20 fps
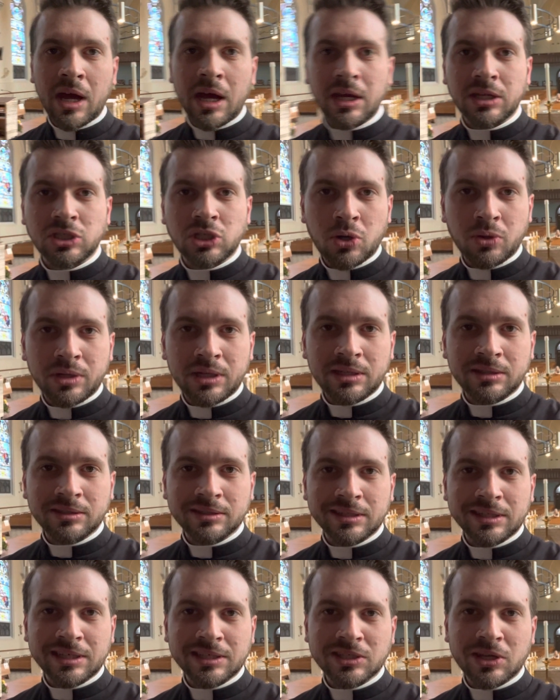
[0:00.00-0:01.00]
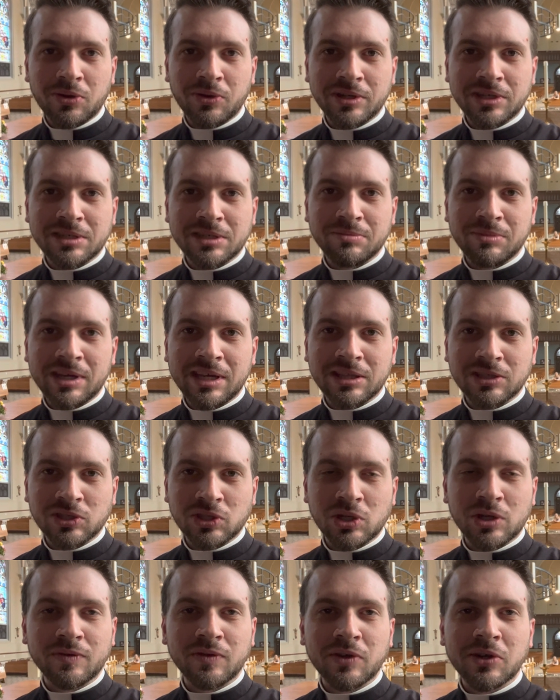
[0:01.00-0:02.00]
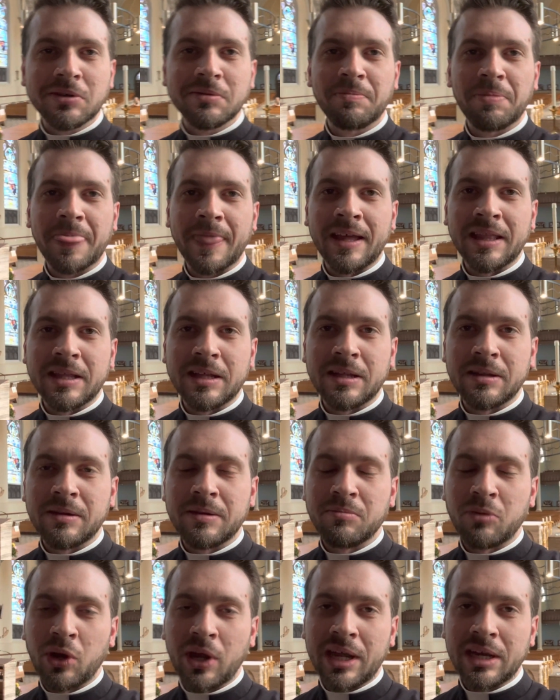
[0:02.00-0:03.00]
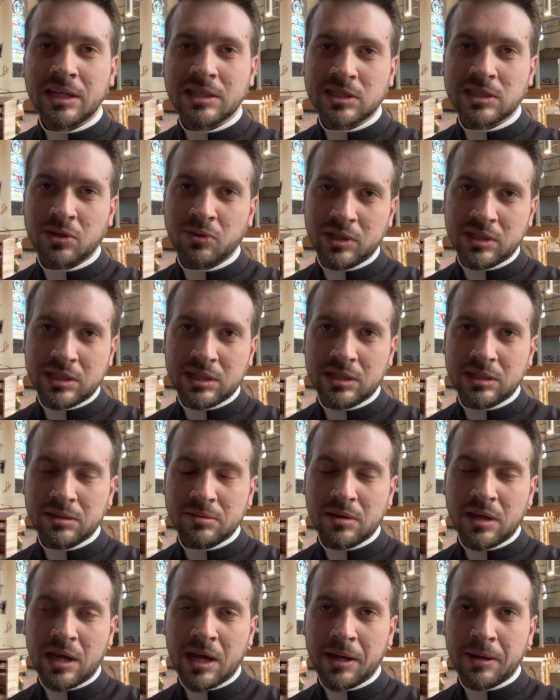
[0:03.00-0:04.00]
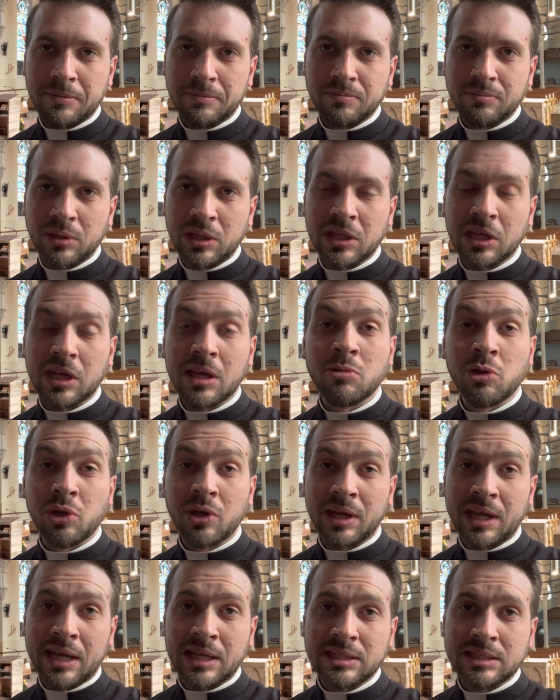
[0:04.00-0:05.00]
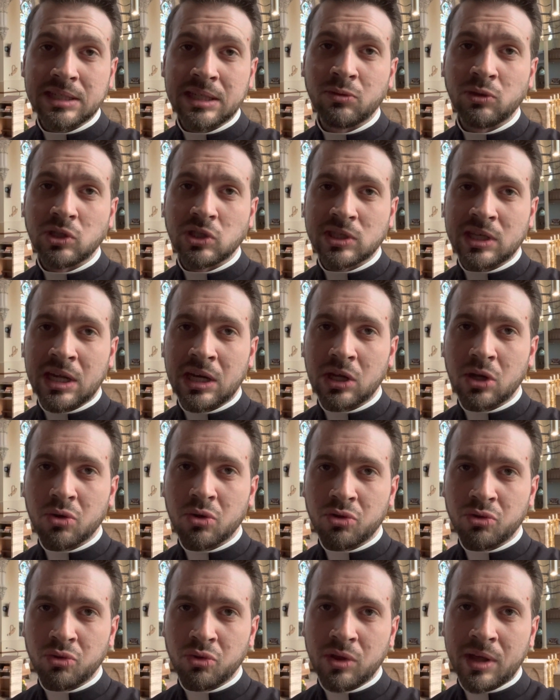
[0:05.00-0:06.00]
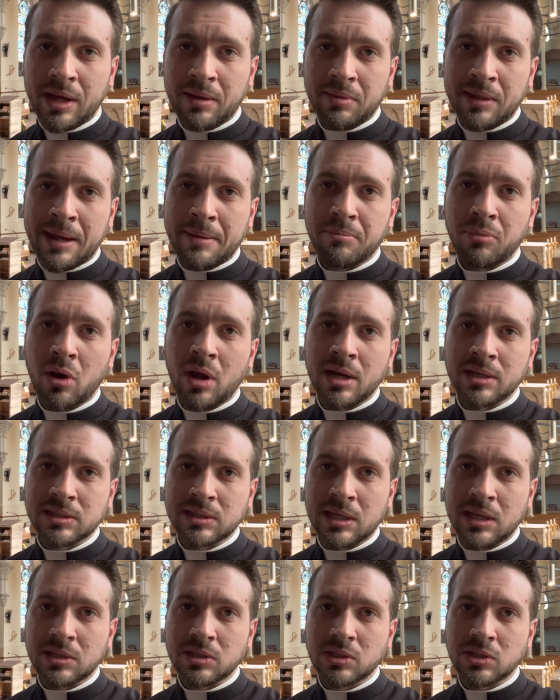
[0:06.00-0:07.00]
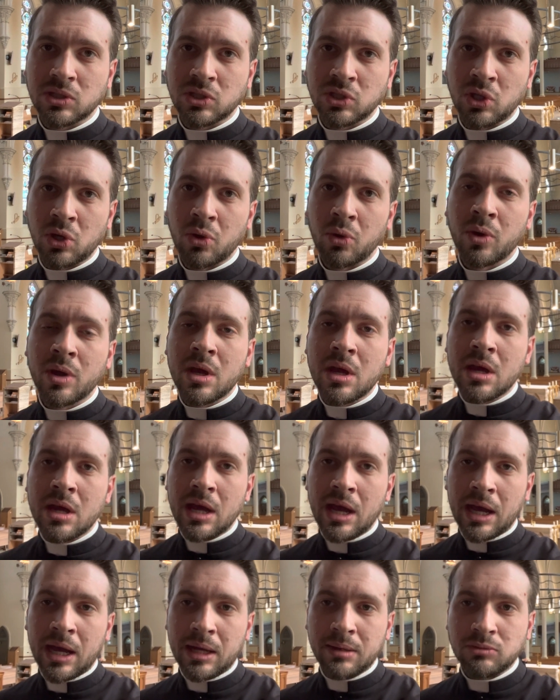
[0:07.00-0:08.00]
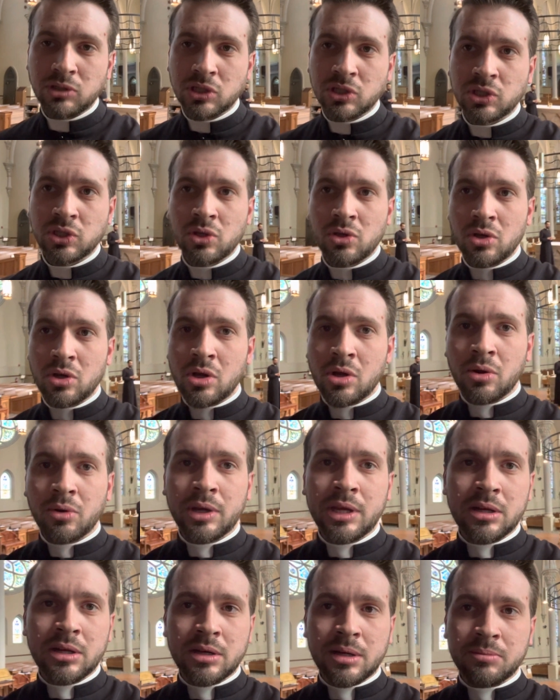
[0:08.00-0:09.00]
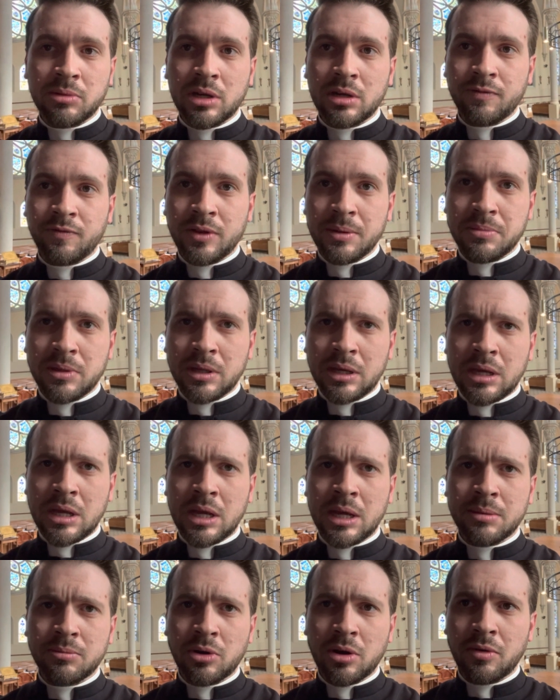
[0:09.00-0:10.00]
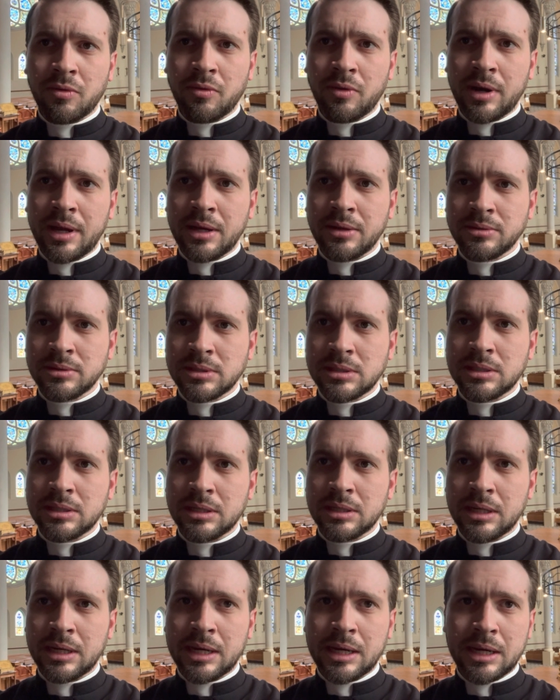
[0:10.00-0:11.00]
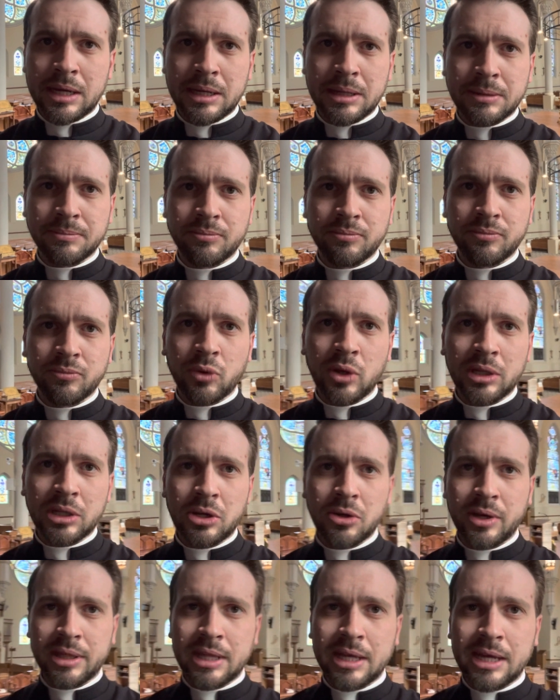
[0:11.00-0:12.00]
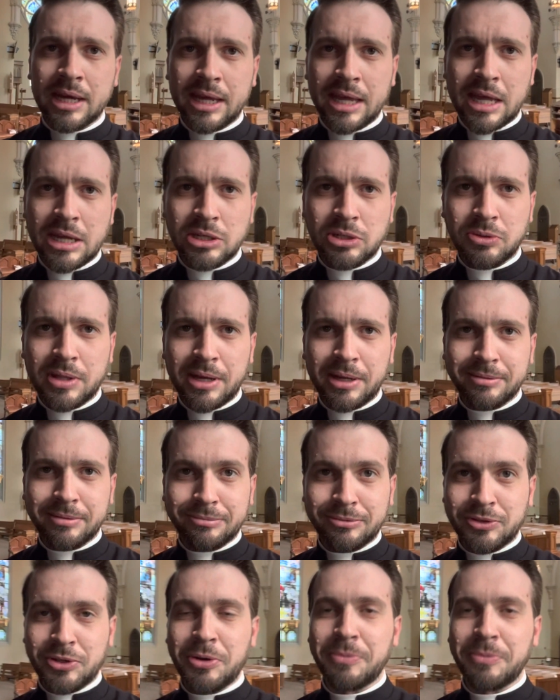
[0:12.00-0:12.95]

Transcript: Tony is going to be the server, and then Miranda is going to be the communicant, and we'll just kind of go through that process. So just so you know here, I'm going to flip the camera around. Well, no, I think I can't do that. So